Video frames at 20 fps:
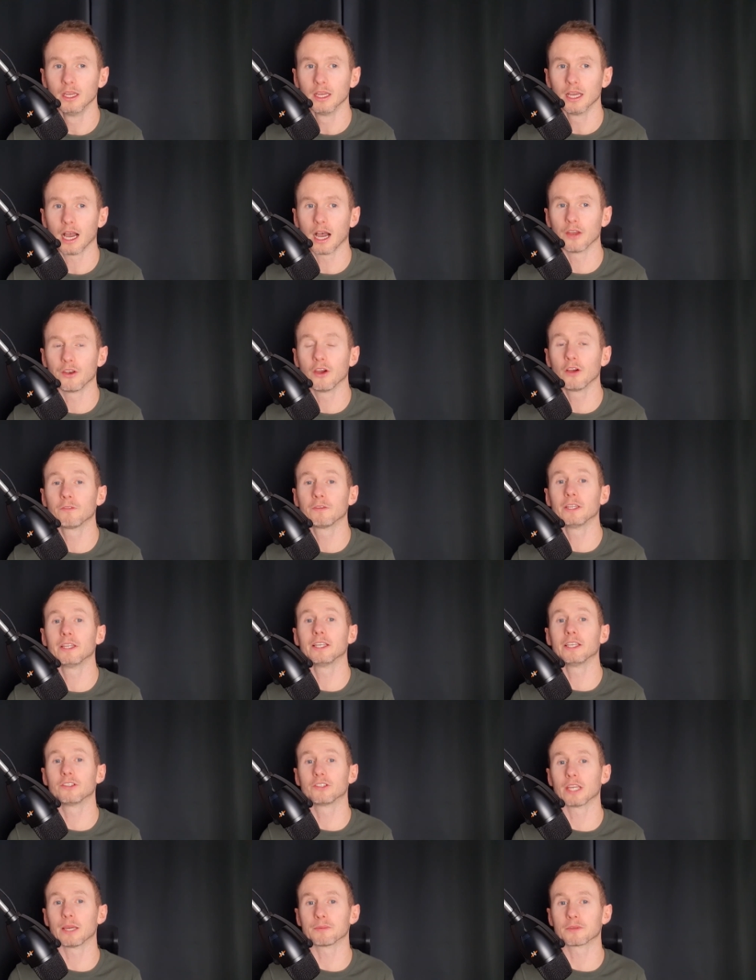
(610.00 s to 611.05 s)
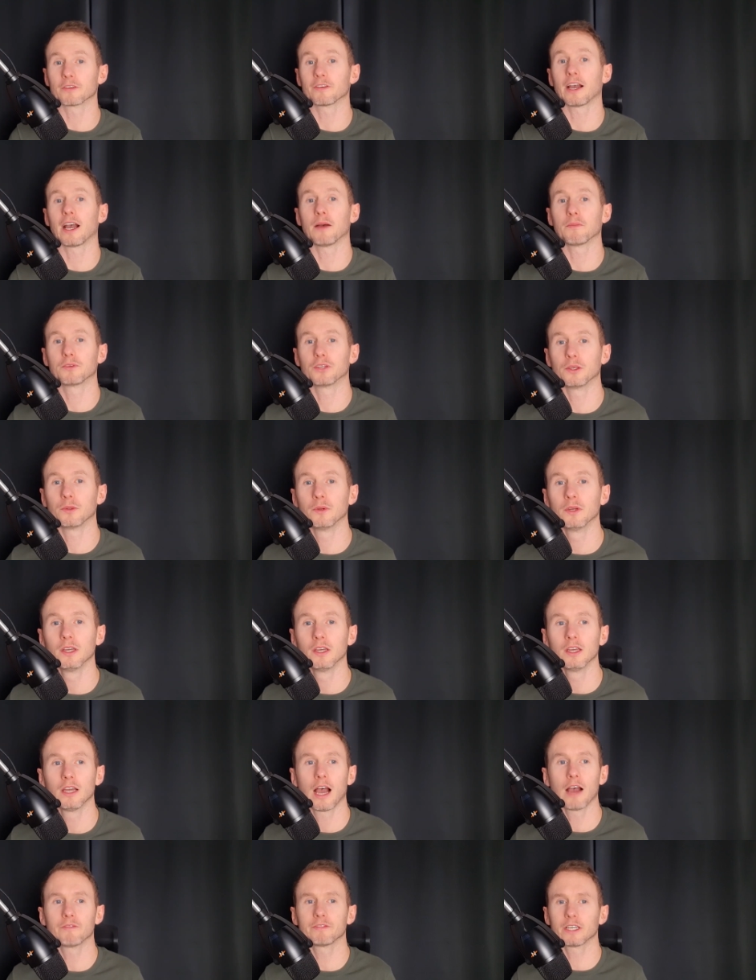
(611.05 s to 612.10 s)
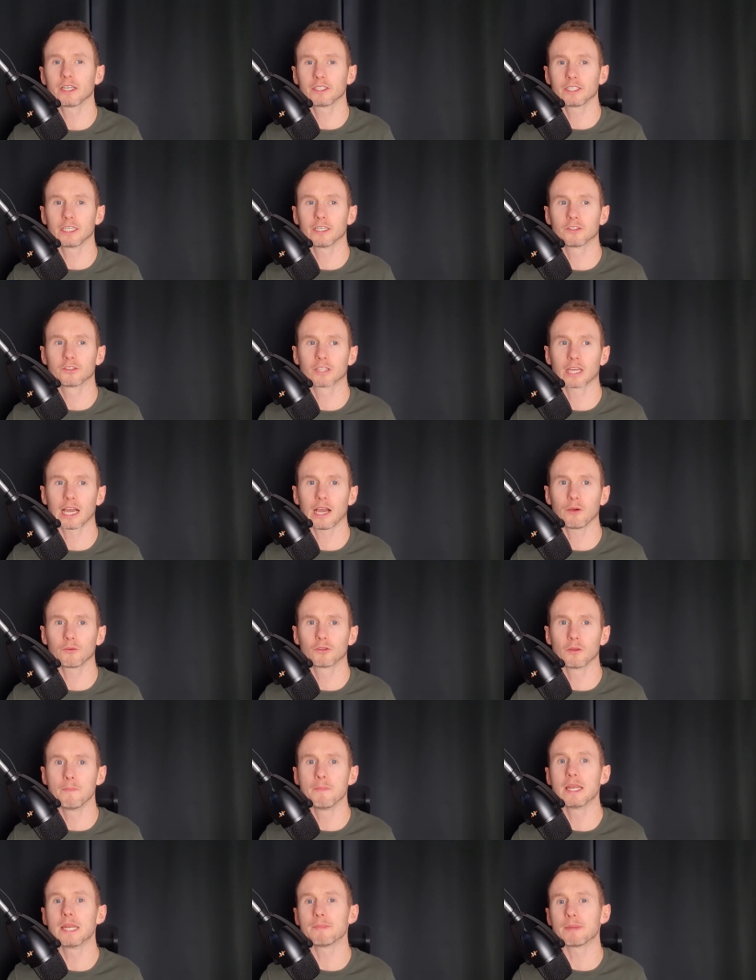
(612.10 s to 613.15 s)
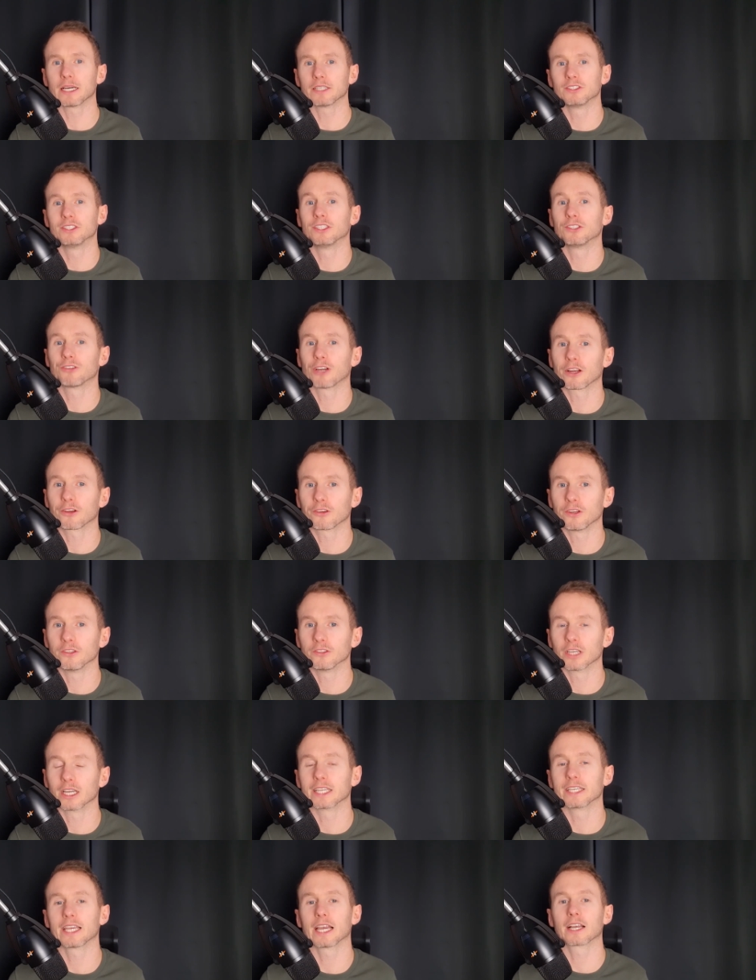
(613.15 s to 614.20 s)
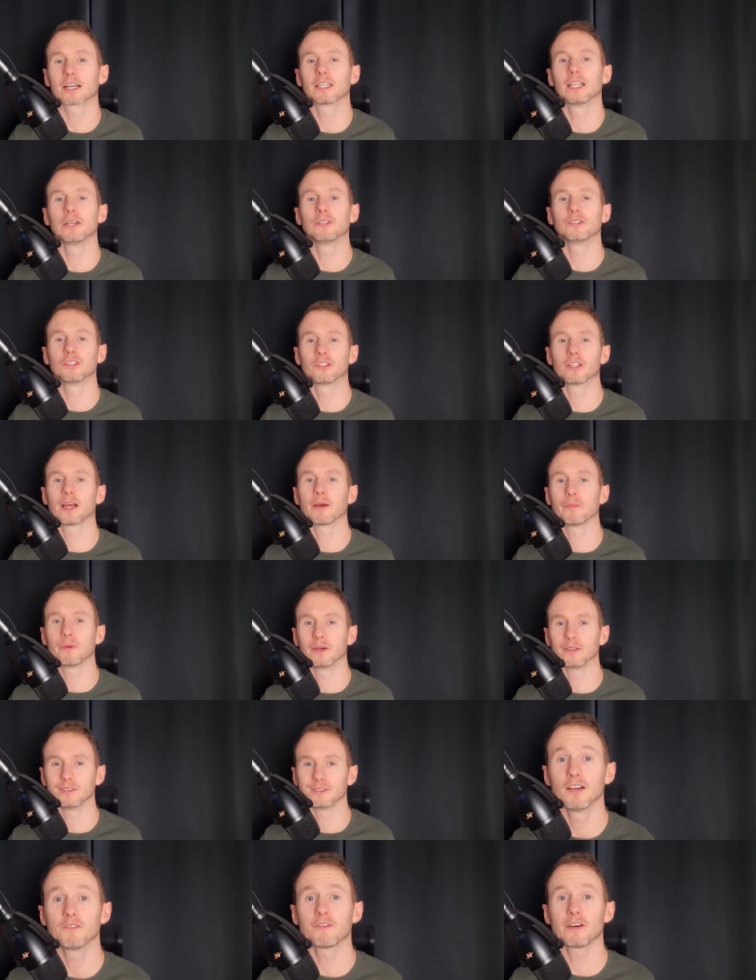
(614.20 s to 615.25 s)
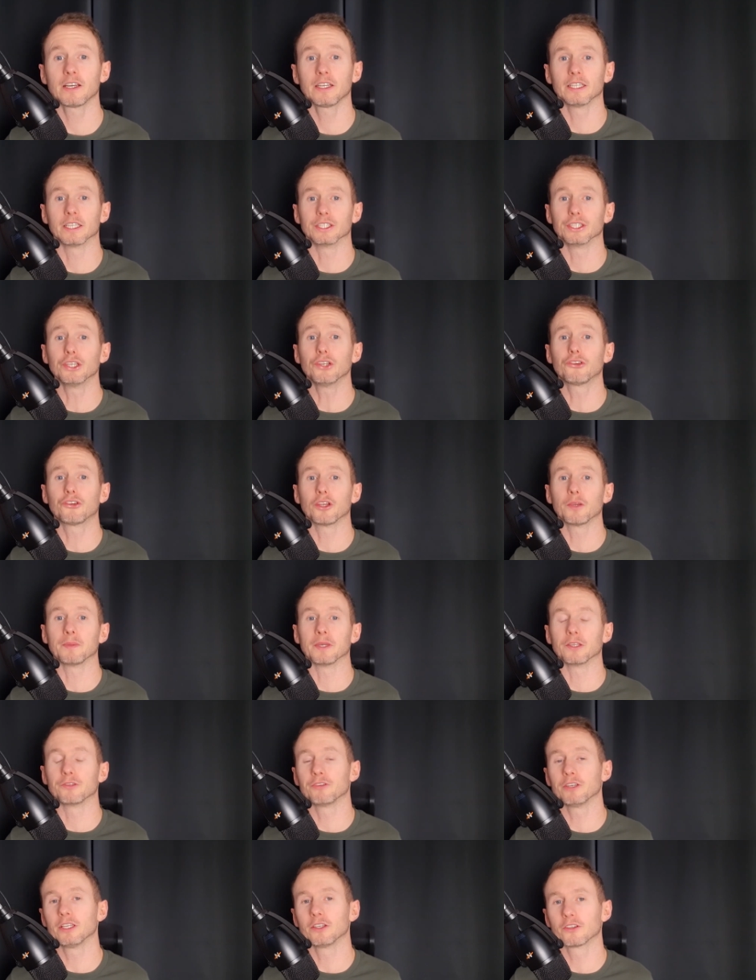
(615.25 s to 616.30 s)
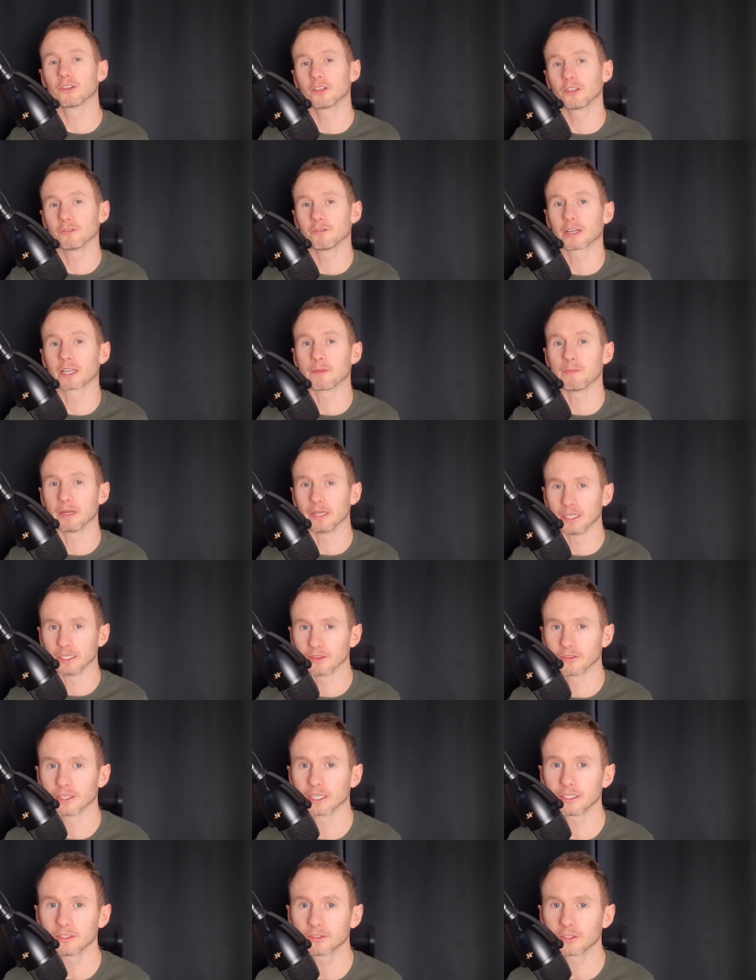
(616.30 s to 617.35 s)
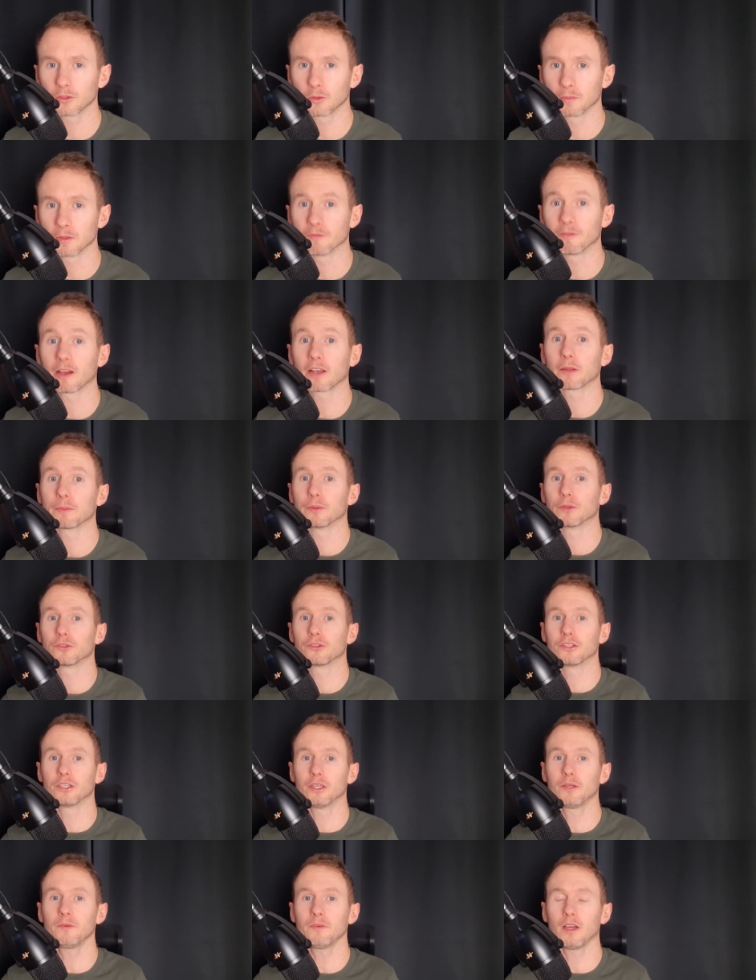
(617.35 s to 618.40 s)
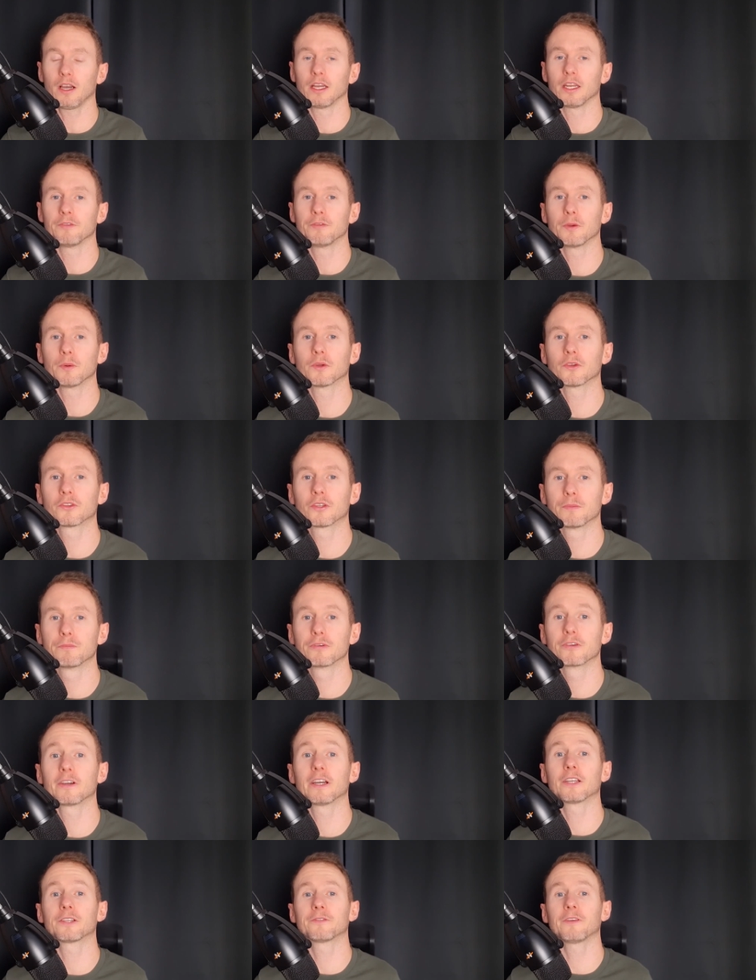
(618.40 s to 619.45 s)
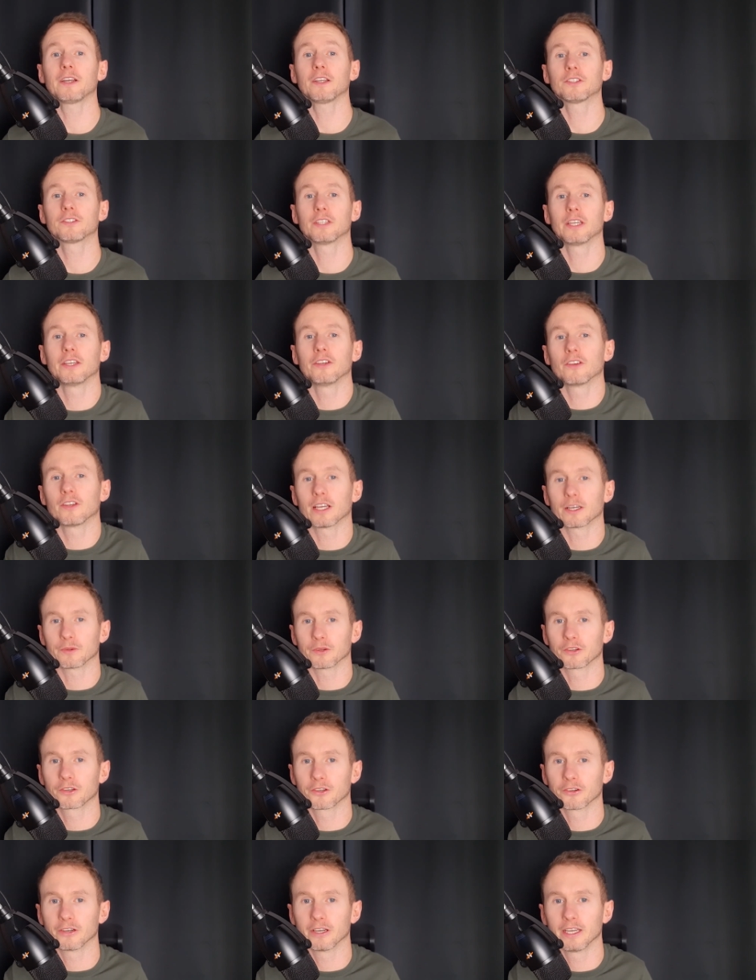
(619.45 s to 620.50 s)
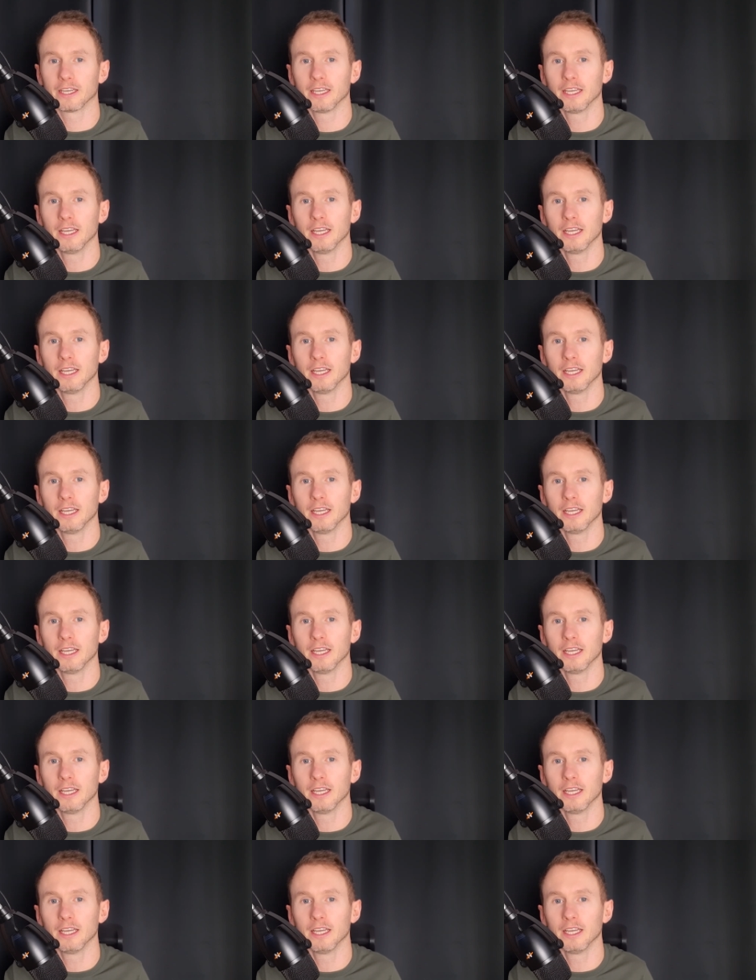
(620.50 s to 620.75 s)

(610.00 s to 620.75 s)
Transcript: And hopefully these tips have helped you have an idea as to how to minimize distractions and get closer to that point. Finally, YouTube is really good at recommending things that will be valuable to you. And if you want to progress faster in your language career,